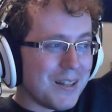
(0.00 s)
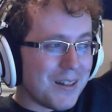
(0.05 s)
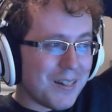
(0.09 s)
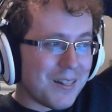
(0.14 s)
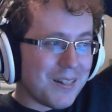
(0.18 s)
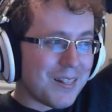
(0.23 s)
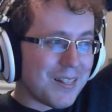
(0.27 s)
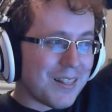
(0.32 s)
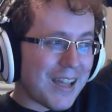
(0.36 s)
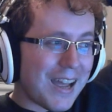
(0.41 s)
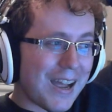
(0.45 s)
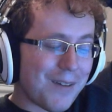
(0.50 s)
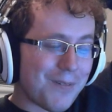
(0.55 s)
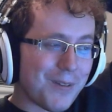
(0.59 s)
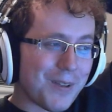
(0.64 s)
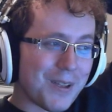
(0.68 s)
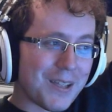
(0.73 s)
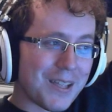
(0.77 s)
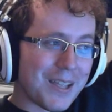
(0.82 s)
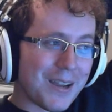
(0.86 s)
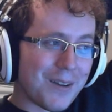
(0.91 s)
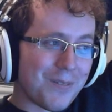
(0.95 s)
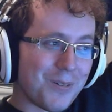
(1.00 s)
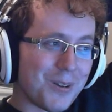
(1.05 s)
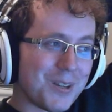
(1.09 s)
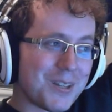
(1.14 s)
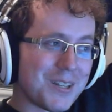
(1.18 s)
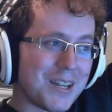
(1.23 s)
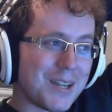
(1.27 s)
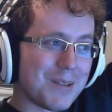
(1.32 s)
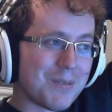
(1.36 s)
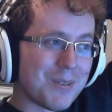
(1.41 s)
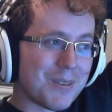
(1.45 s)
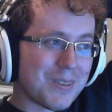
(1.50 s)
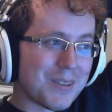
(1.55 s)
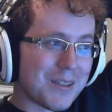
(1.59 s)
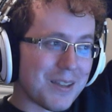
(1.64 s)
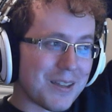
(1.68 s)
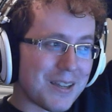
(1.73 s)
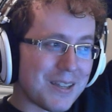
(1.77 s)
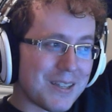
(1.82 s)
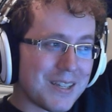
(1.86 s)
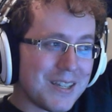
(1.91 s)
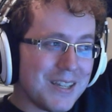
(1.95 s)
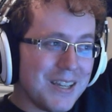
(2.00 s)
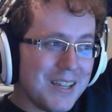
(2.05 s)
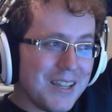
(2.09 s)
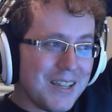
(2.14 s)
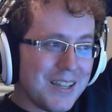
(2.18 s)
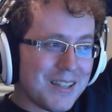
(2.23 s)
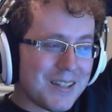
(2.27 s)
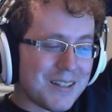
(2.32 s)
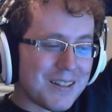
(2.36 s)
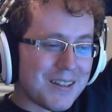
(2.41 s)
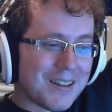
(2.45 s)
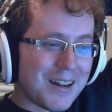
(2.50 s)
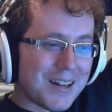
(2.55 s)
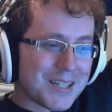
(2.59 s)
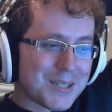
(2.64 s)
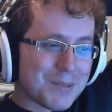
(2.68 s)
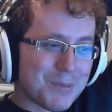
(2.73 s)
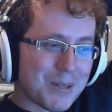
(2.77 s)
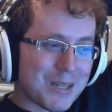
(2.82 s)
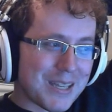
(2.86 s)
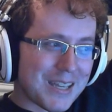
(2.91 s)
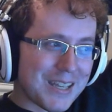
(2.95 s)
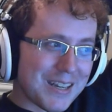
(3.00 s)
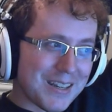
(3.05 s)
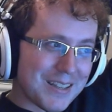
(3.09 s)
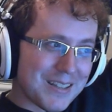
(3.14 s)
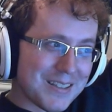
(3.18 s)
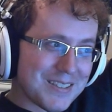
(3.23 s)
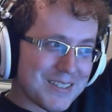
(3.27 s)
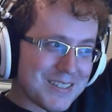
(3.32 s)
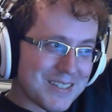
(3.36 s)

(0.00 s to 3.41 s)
laughing every time that the guy knocks my head in.